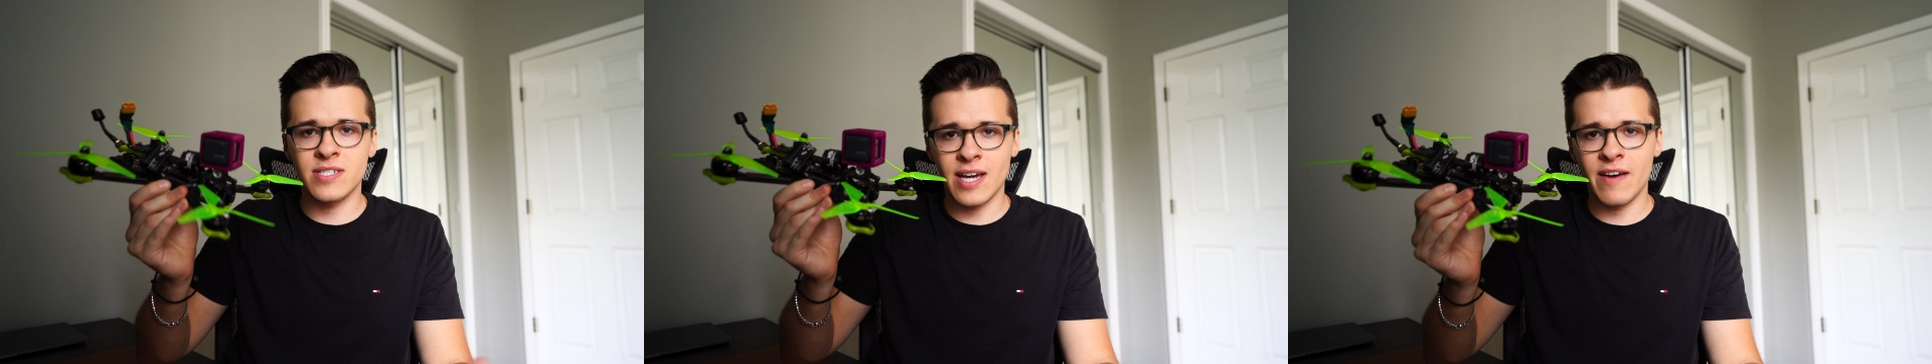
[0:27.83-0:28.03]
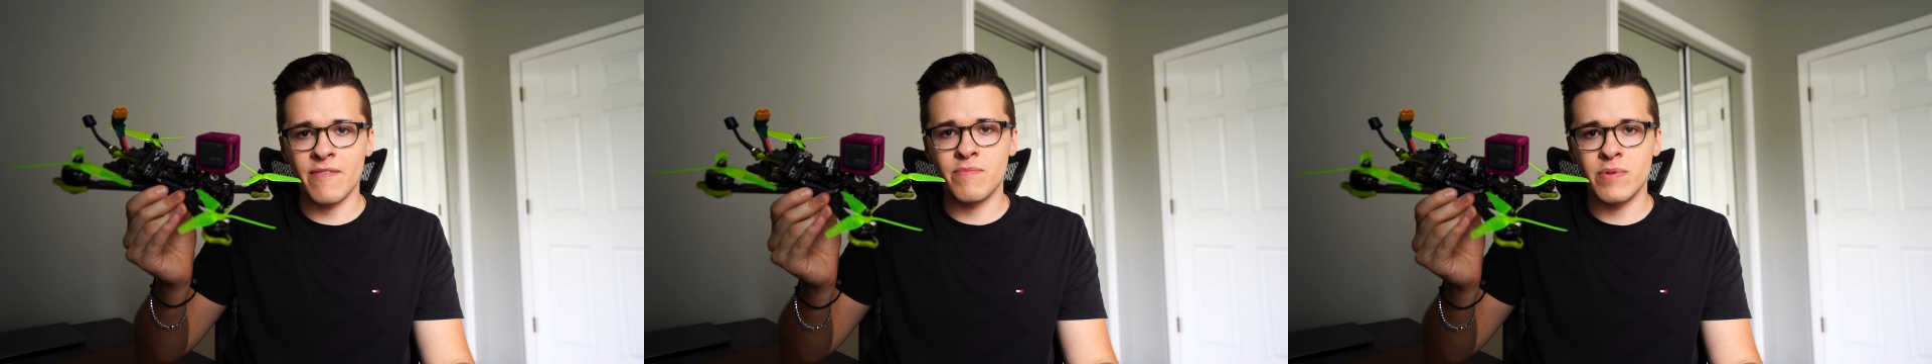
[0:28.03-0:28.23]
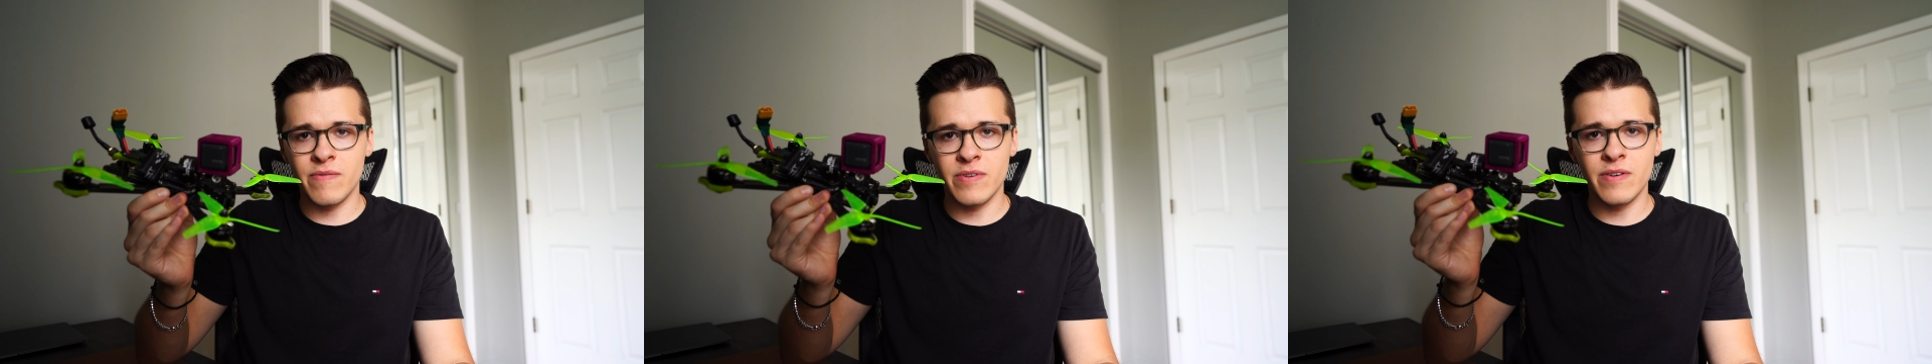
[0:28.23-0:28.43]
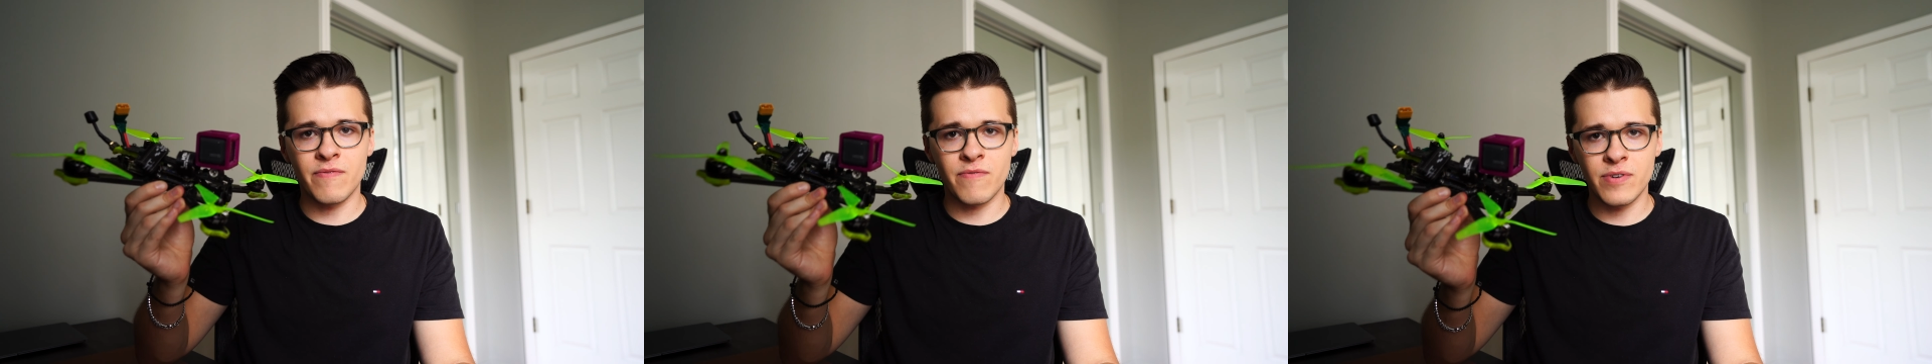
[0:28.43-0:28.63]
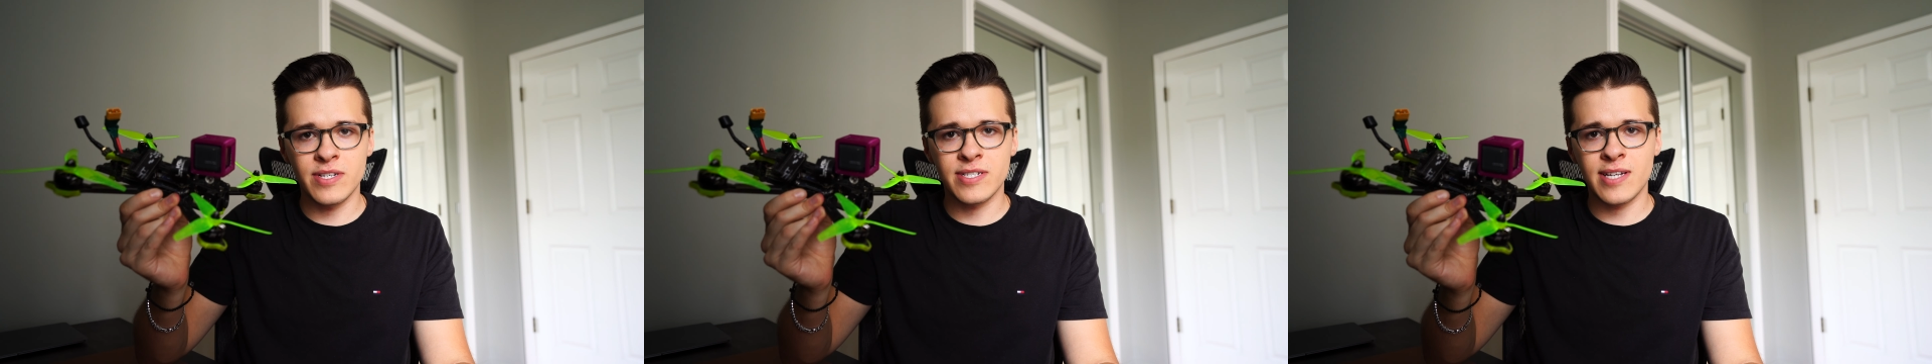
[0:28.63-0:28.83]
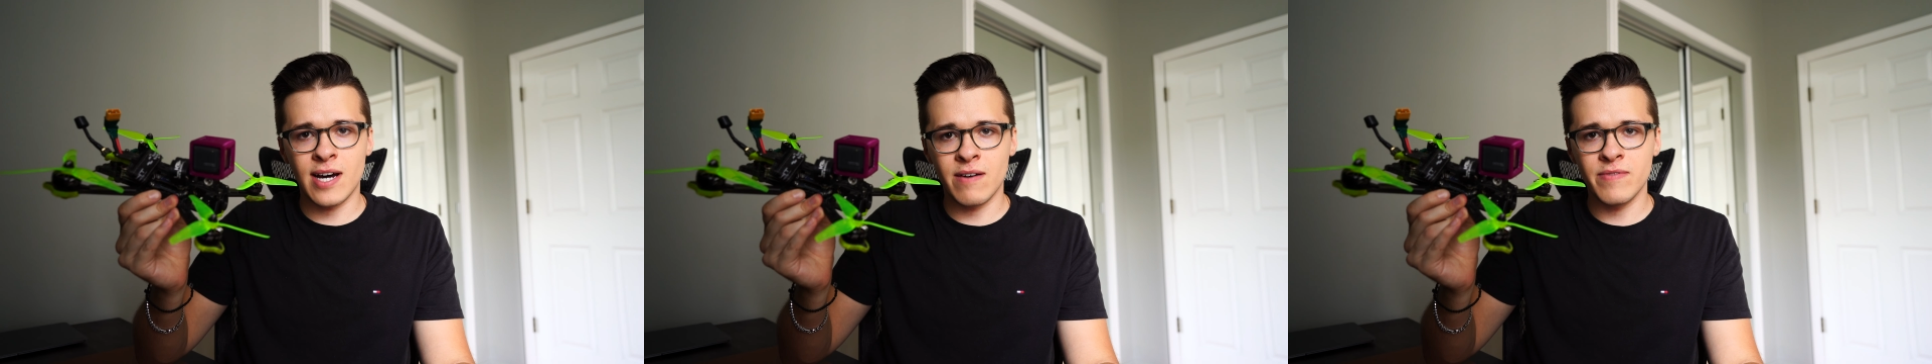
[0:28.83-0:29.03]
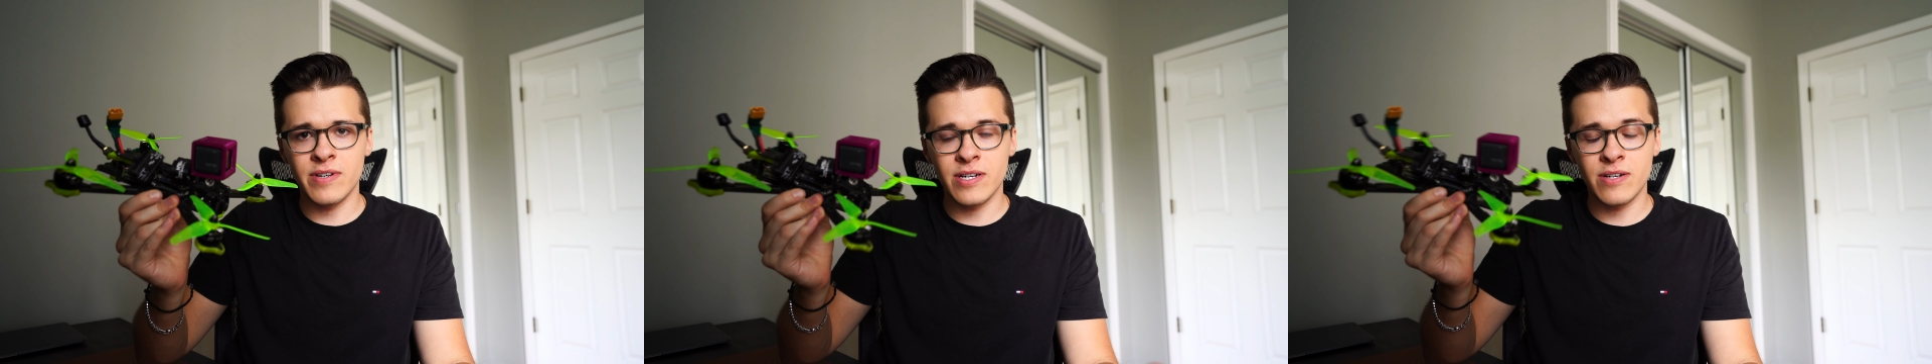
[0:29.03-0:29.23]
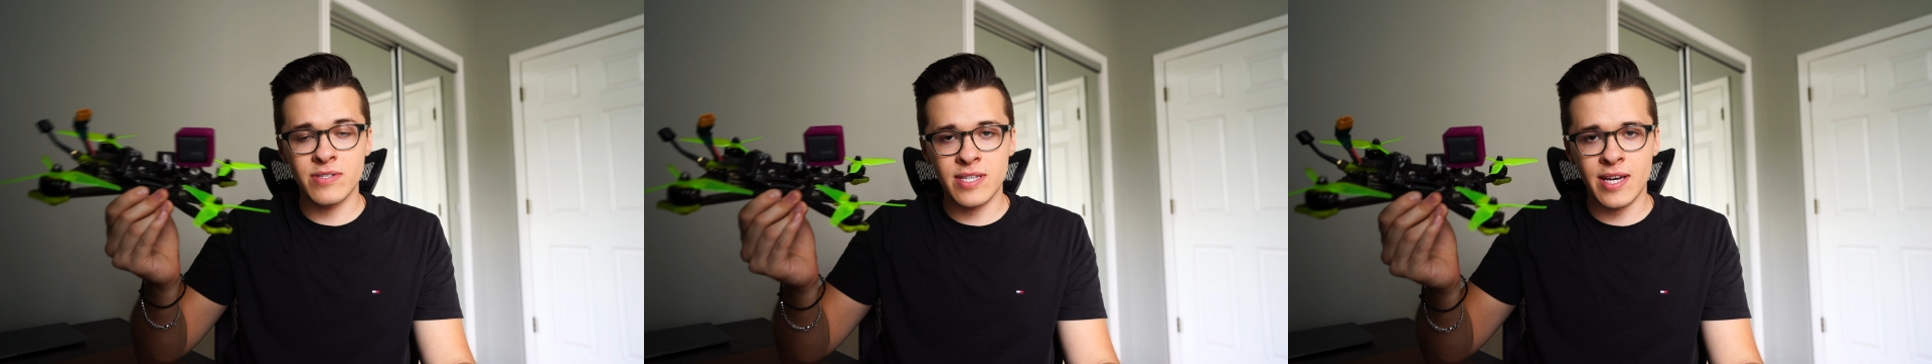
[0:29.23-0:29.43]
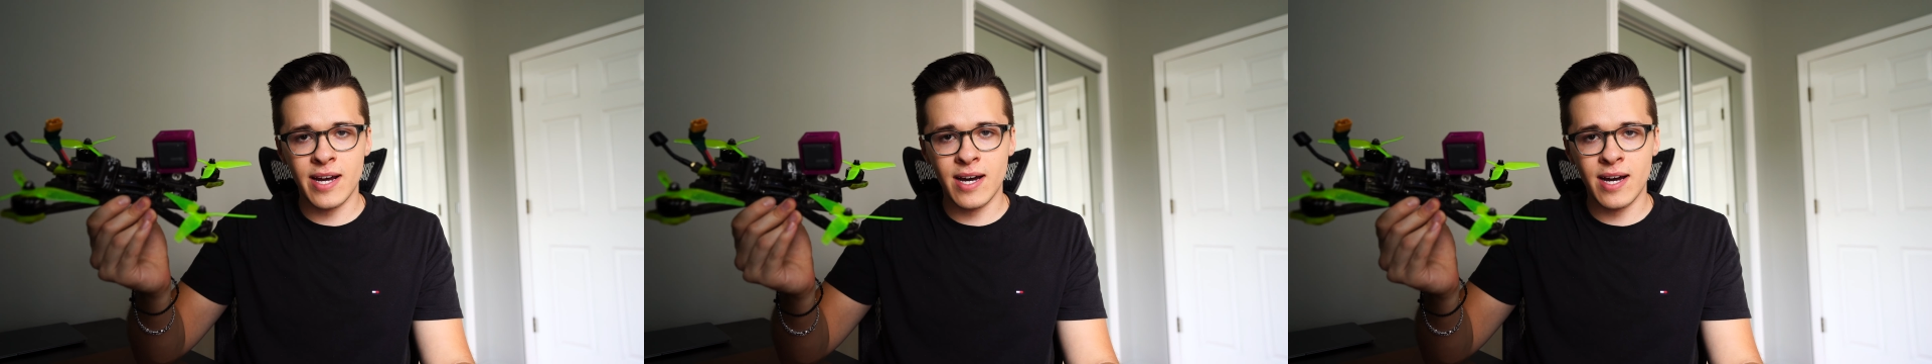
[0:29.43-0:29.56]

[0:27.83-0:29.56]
FPV freestyle videos that I